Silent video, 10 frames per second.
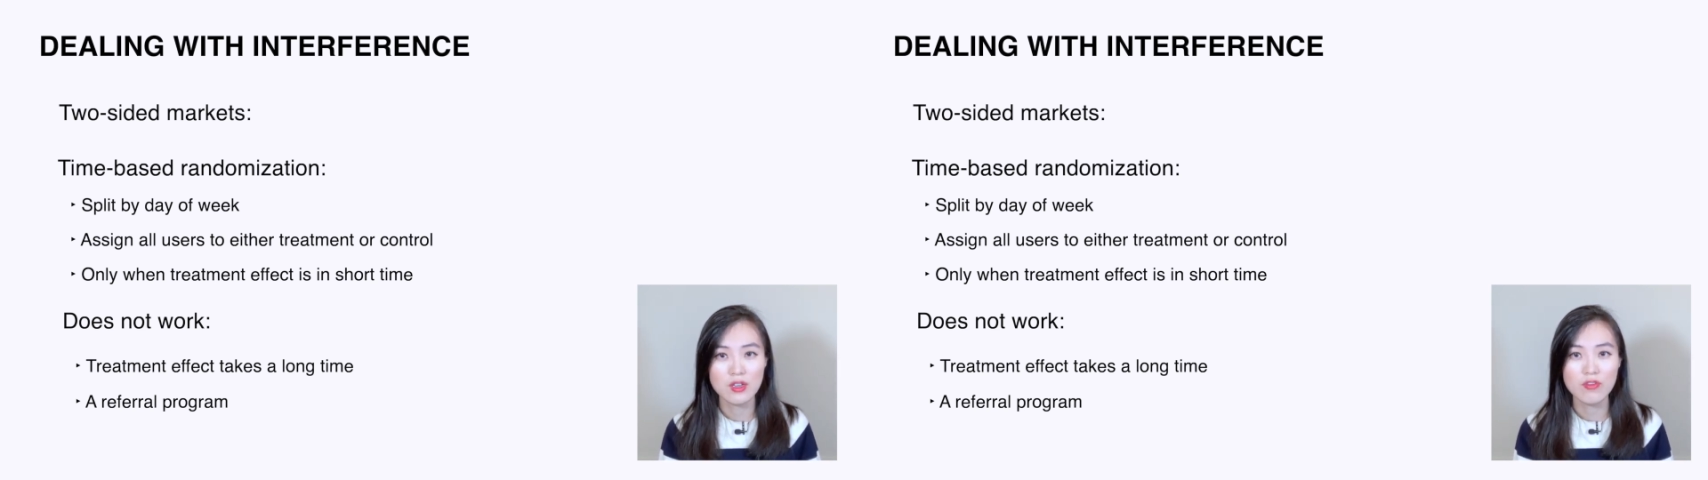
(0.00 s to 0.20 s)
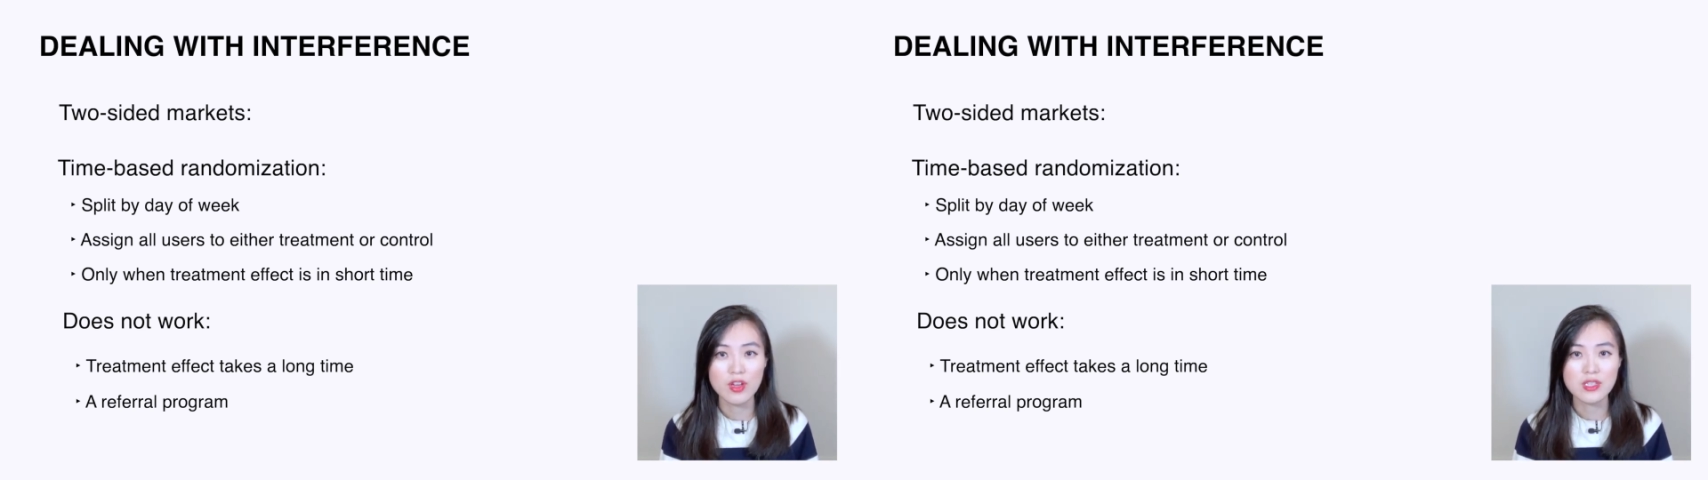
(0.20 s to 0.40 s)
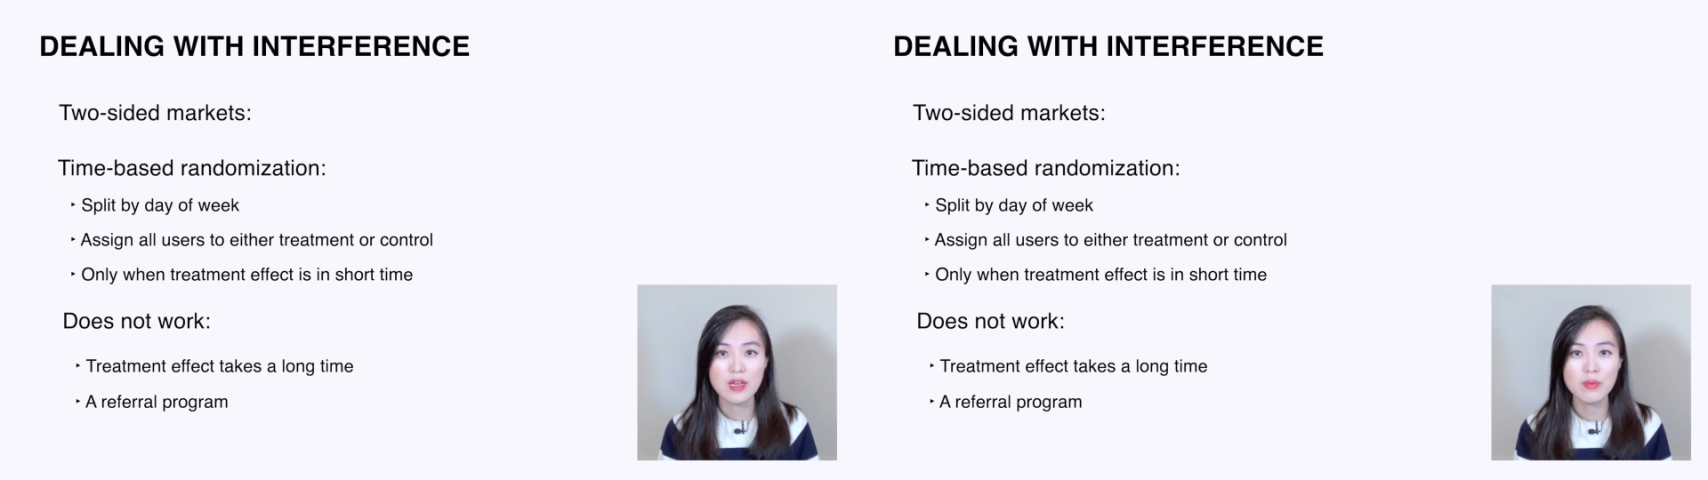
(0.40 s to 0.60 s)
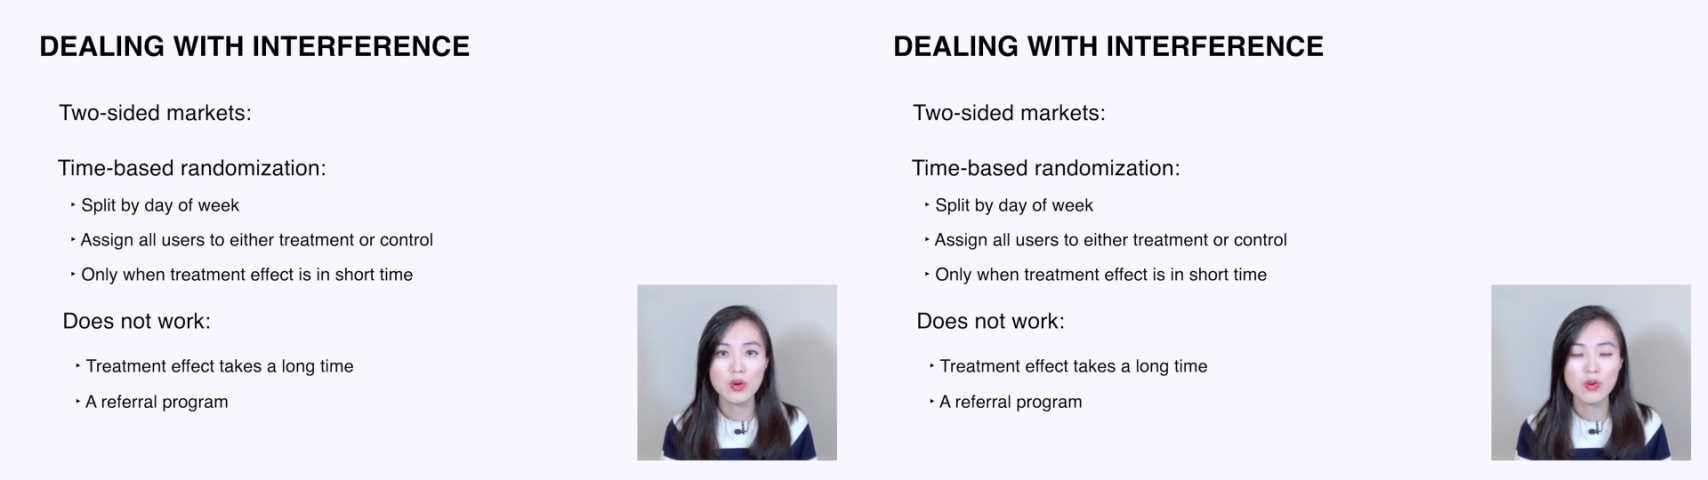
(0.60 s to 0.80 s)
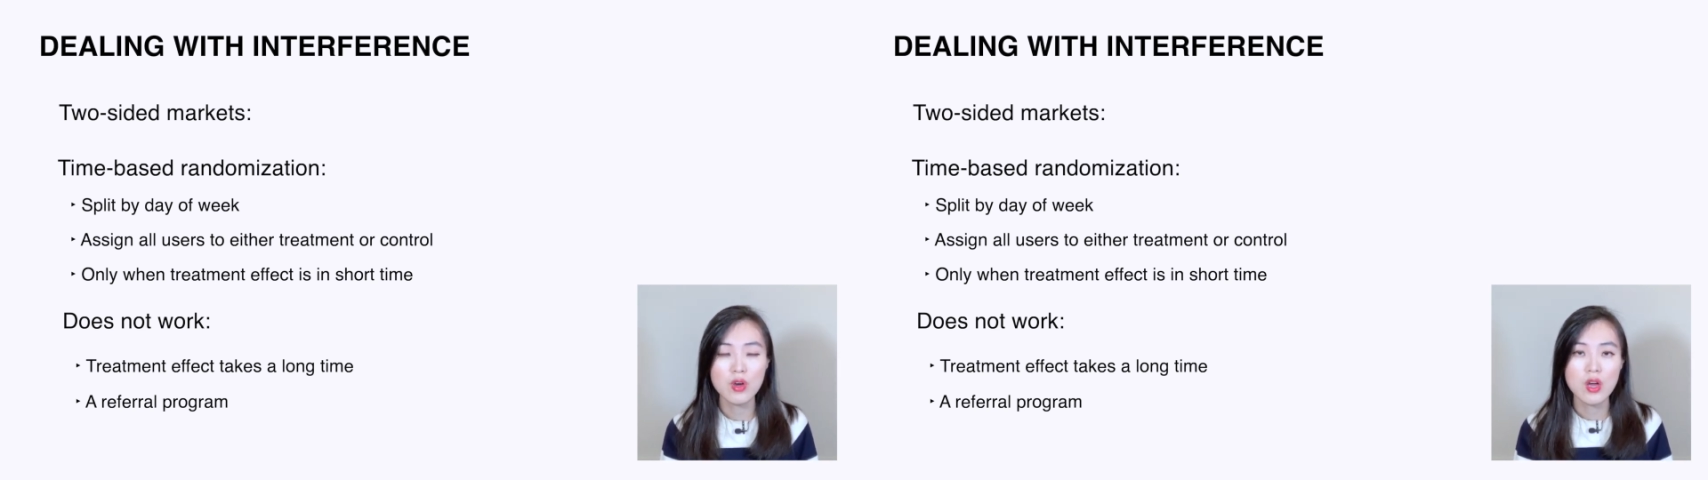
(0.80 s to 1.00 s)
For
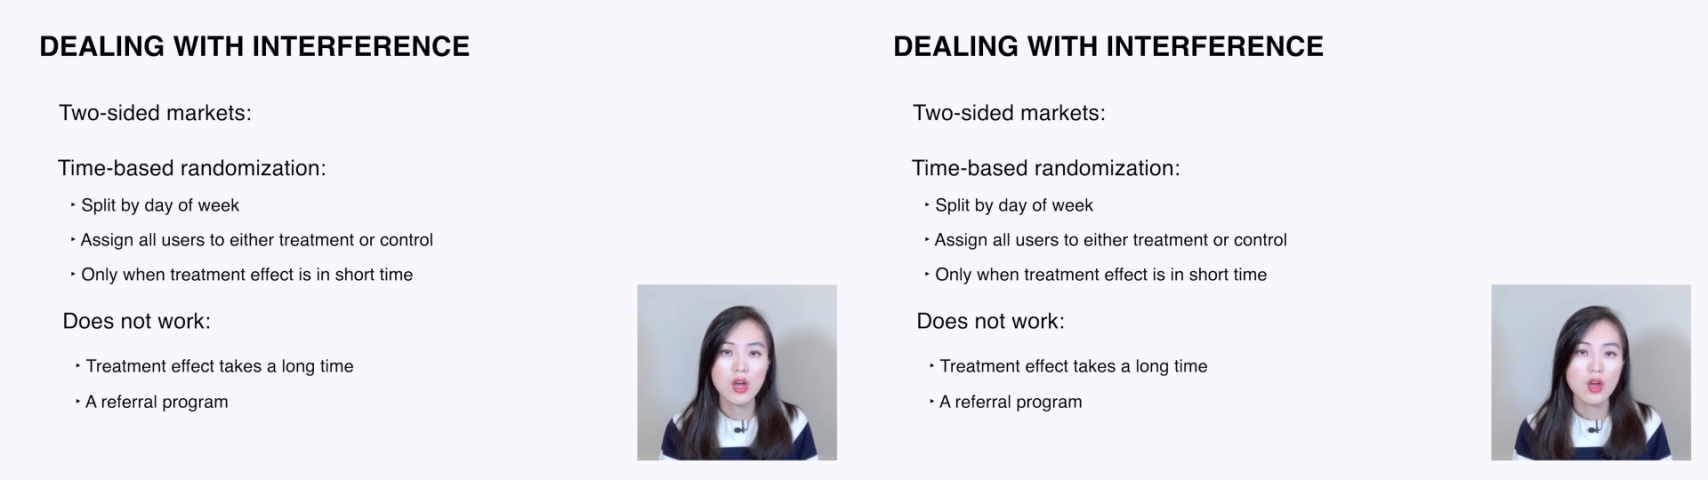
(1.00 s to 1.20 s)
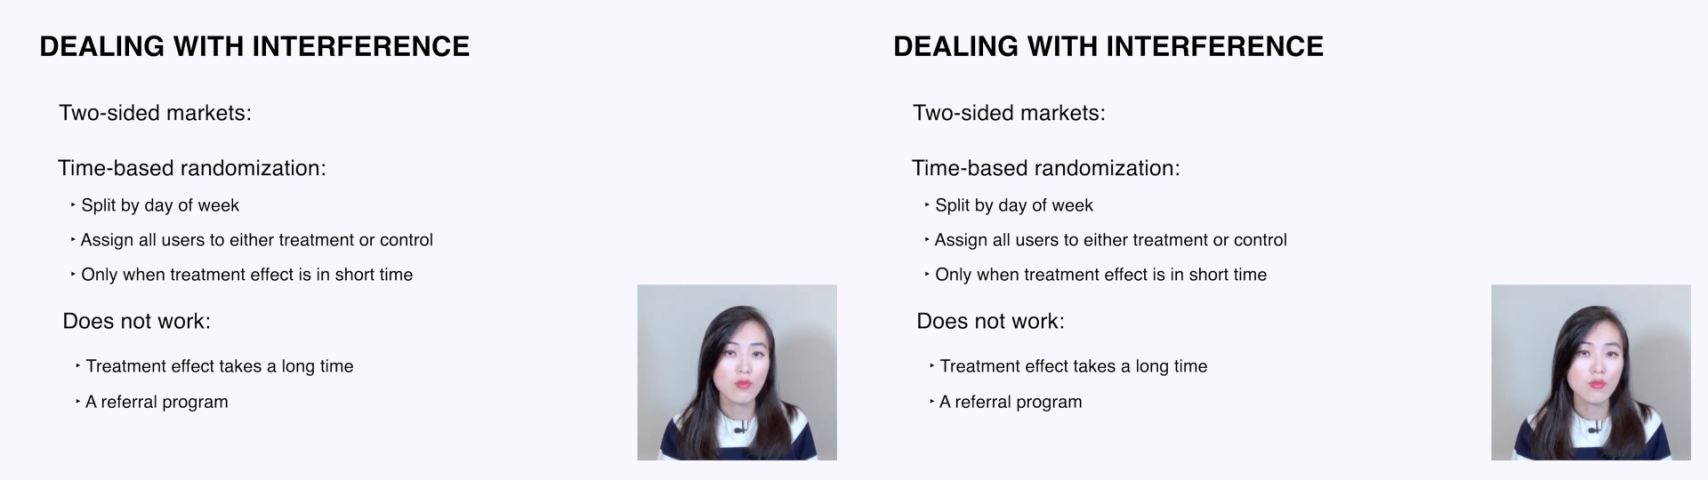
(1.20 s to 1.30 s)
example, a